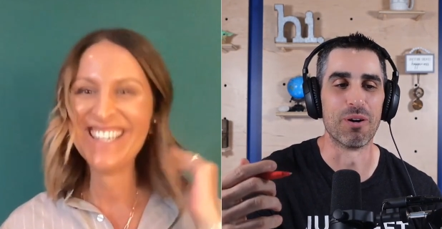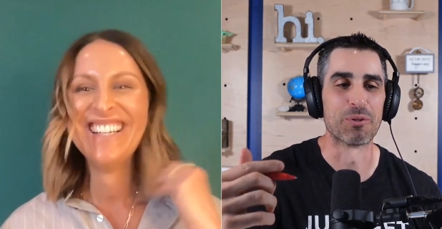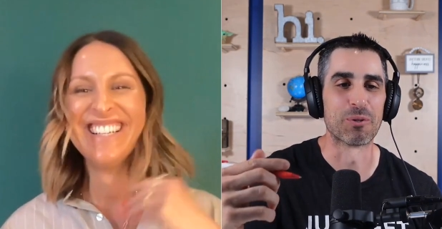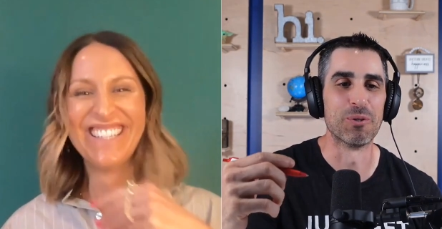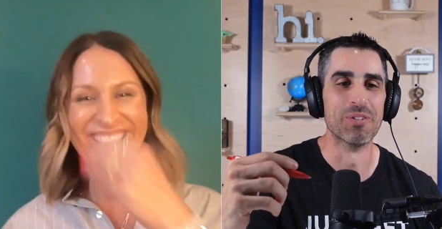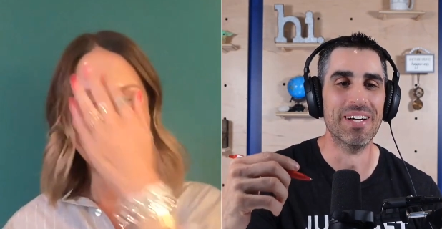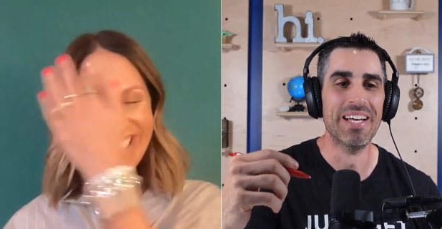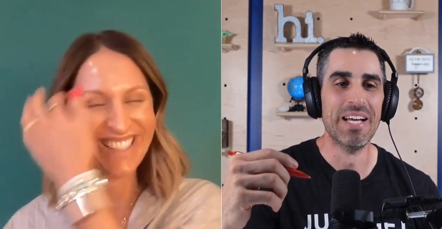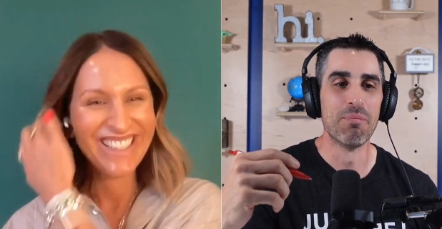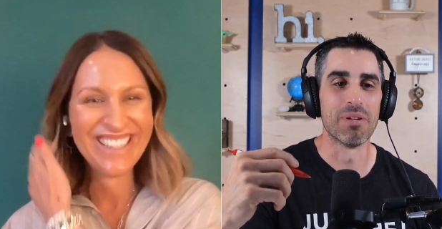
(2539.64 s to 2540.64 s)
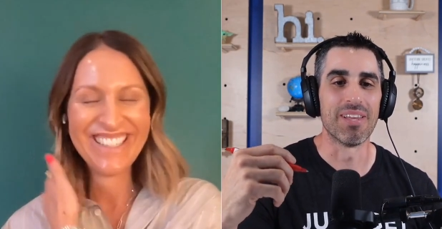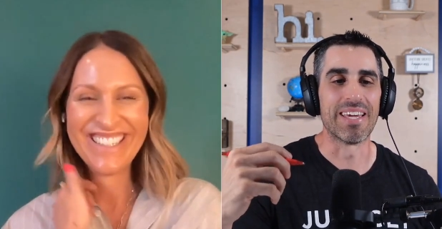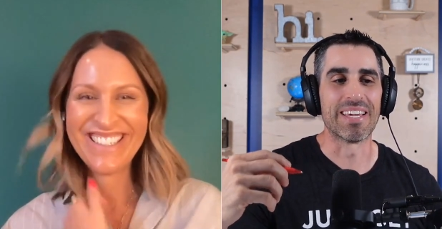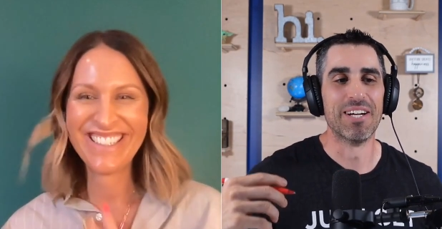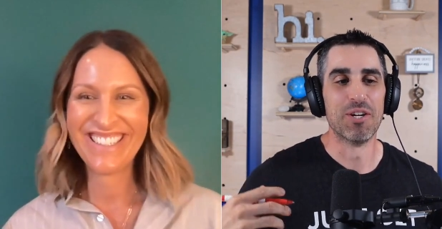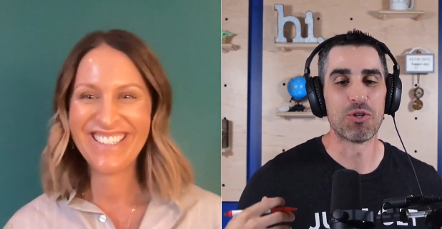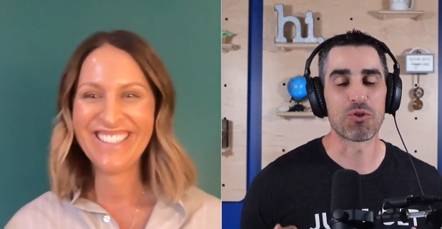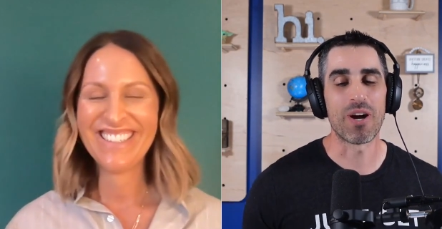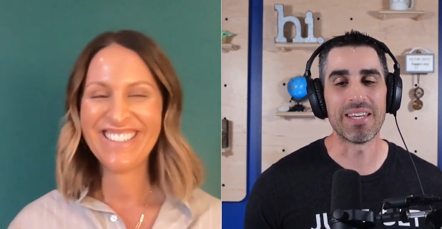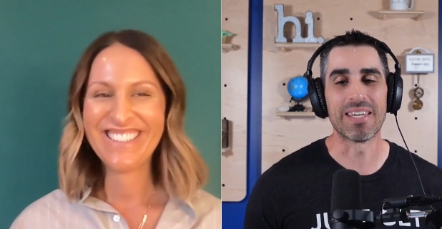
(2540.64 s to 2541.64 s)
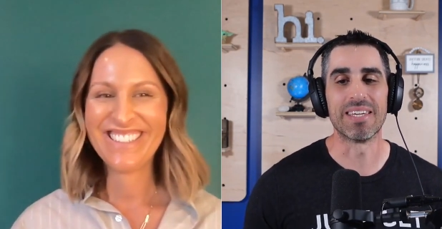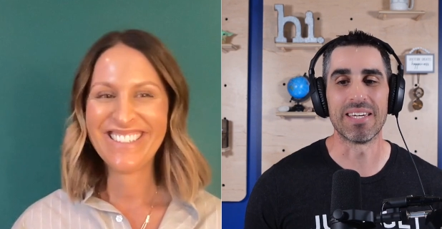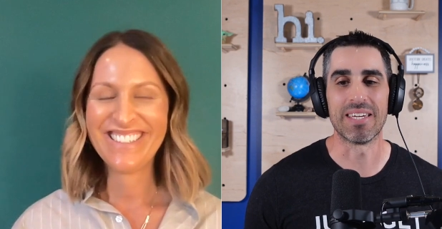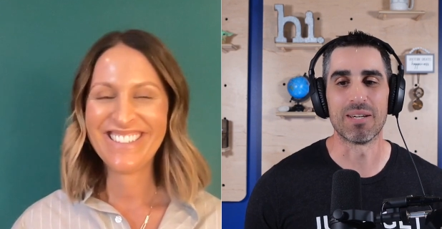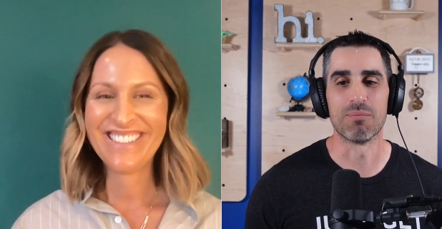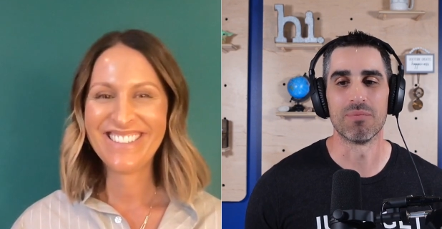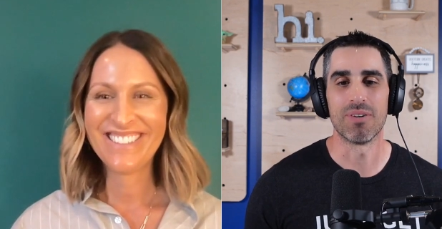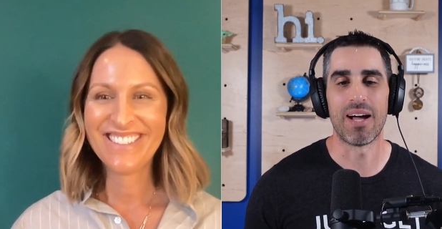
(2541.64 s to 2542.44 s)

Speaker 1: year old, but like trying to get him.